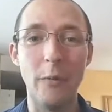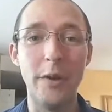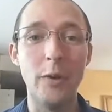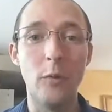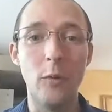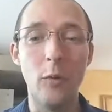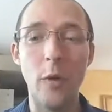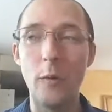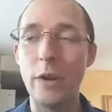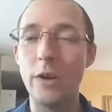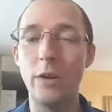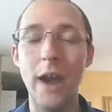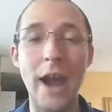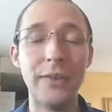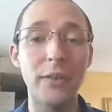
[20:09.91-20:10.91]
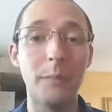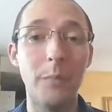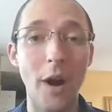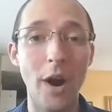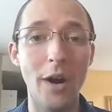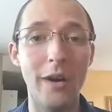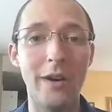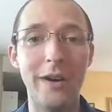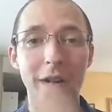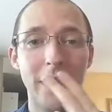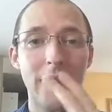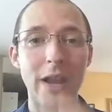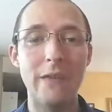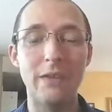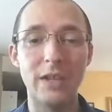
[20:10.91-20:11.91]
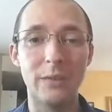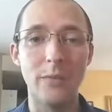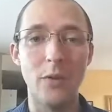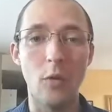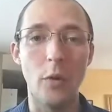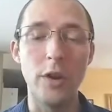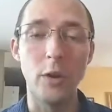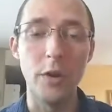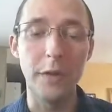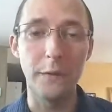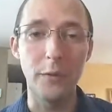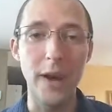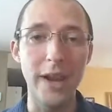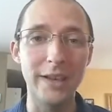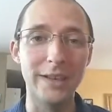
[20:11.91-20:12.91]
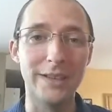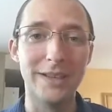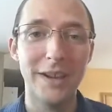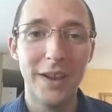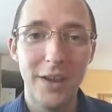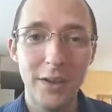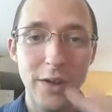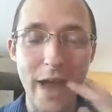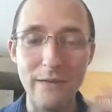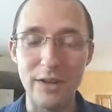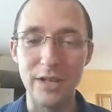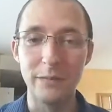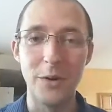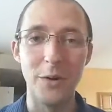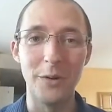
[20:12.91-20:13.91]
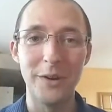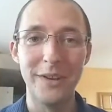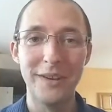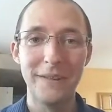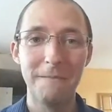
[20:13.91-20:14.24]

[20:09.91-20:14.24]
When you're at the bar, you have a smoke. When you're with friends, you have a smoke.